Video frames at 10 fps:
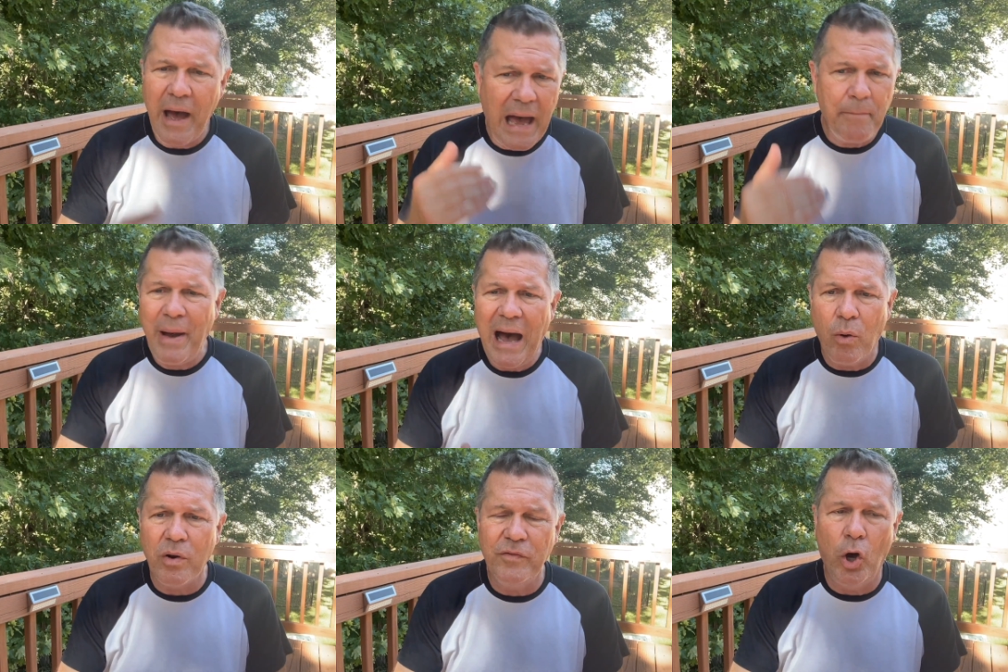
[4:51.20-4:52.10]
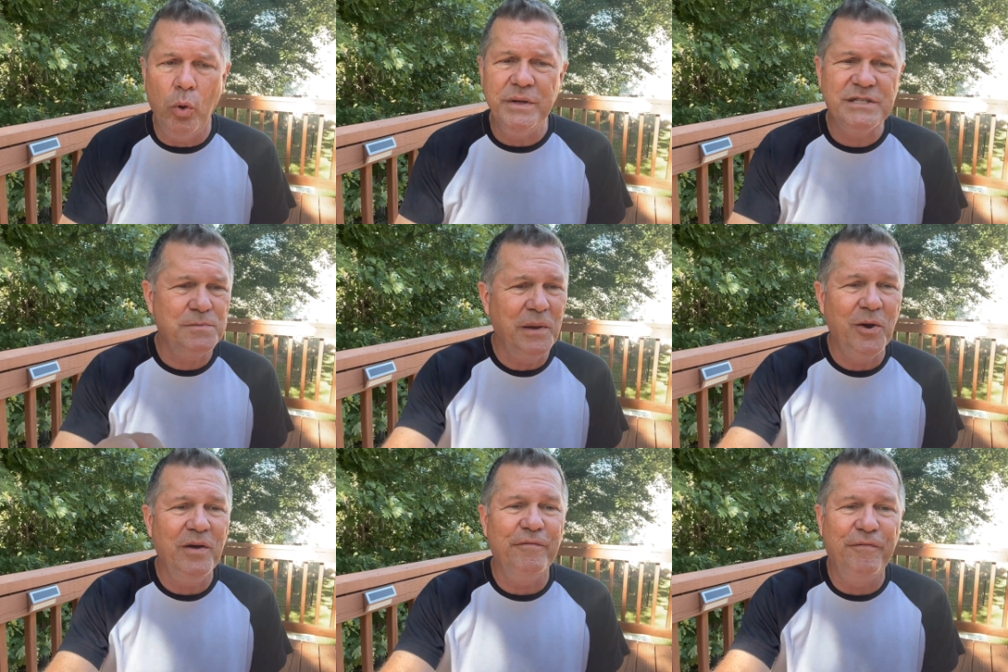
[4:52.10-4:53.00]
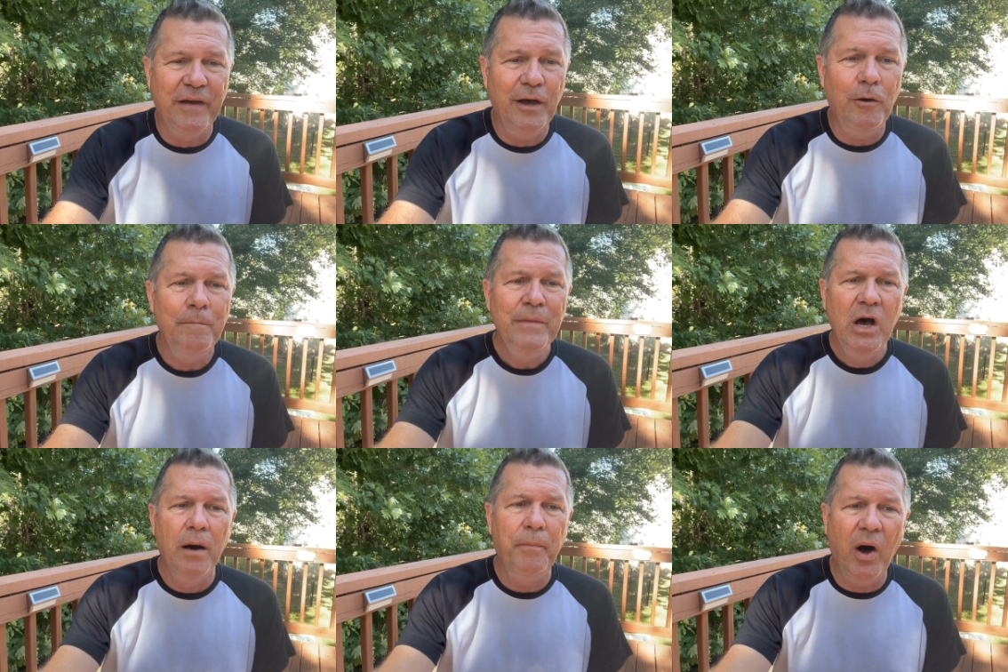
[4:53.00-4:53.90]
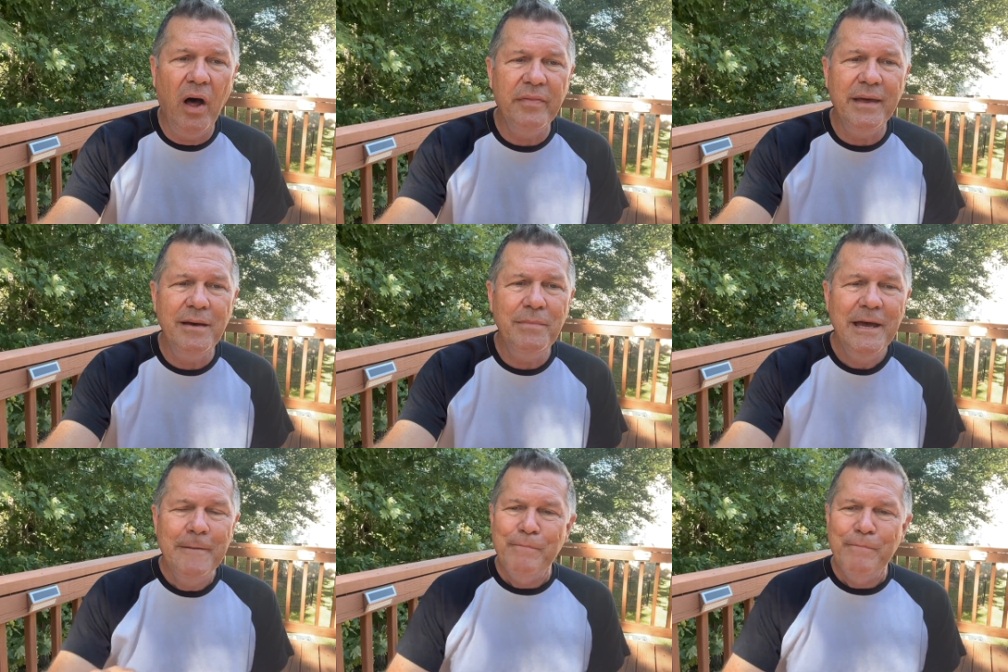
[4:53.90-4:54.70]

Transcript: uh, power of the Holy Spirit fell upon them.